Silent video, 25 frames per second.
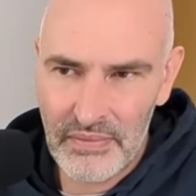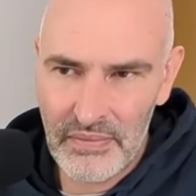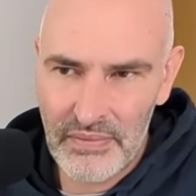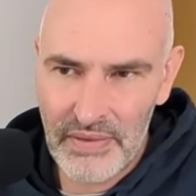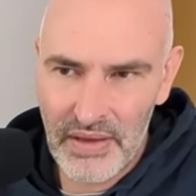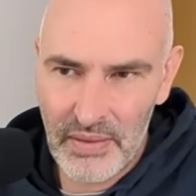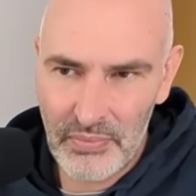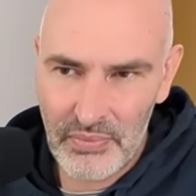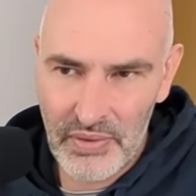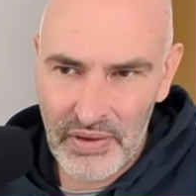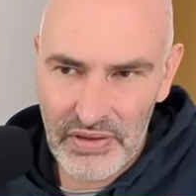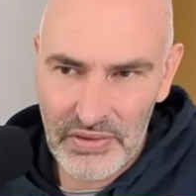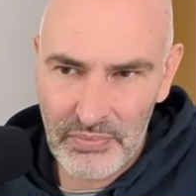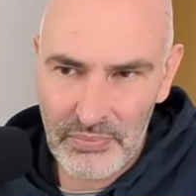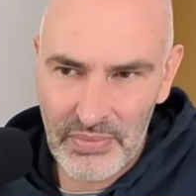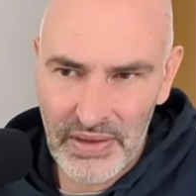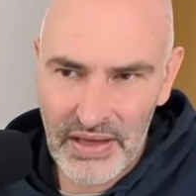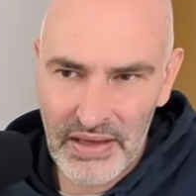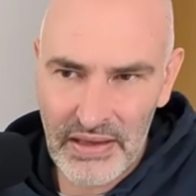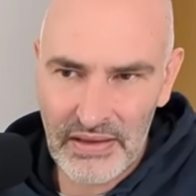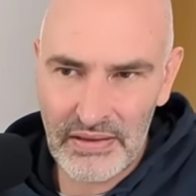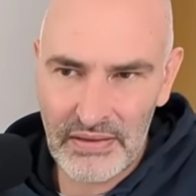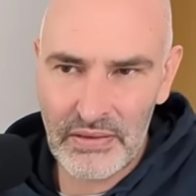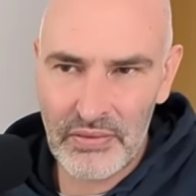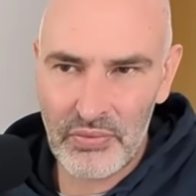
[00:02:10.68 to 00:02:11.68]
I'm going to
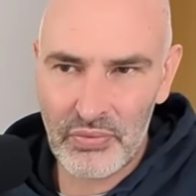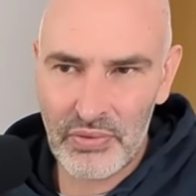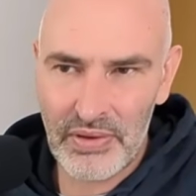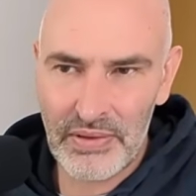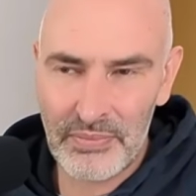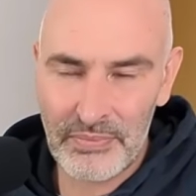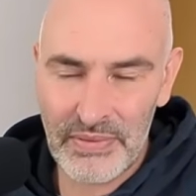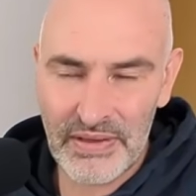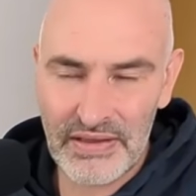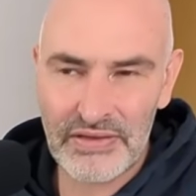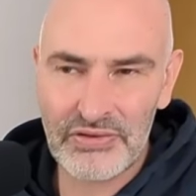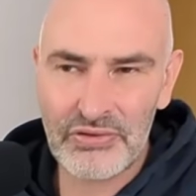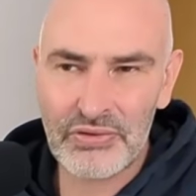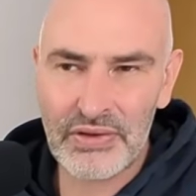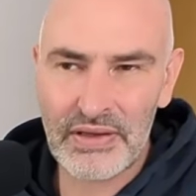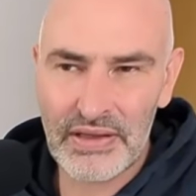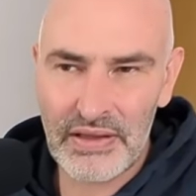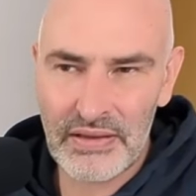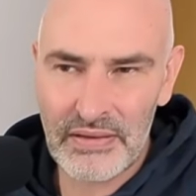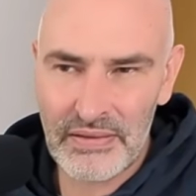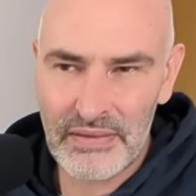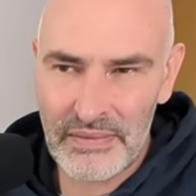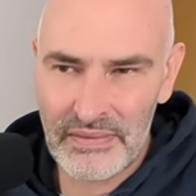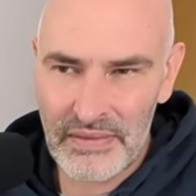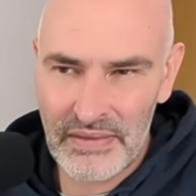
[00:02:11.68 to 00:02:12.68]
play queen
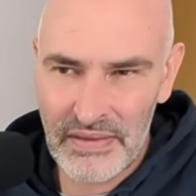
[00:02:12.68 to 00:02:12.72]
b3.